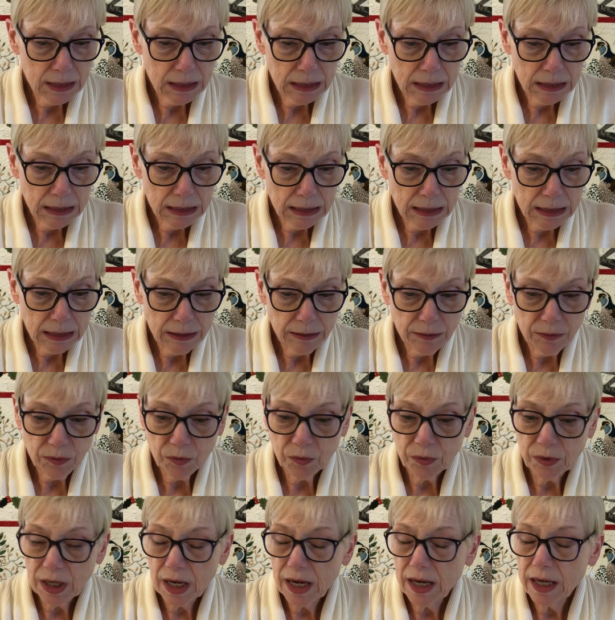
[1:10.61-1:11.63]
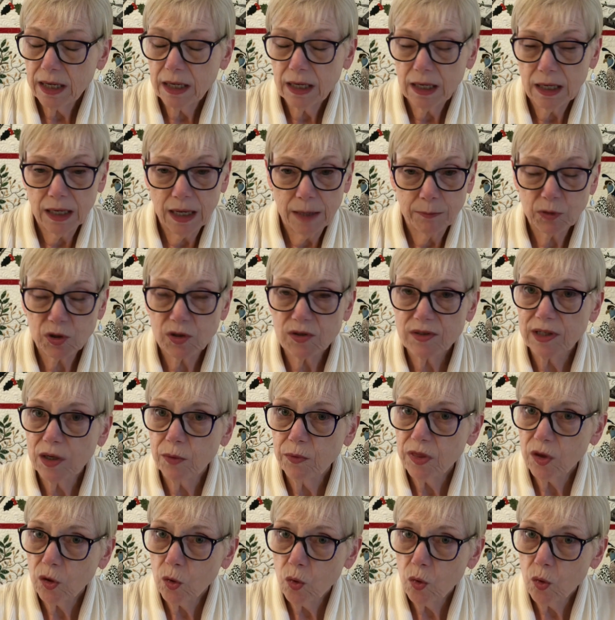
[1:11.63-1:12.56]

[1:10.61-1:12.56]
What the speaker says: I'm going to start with the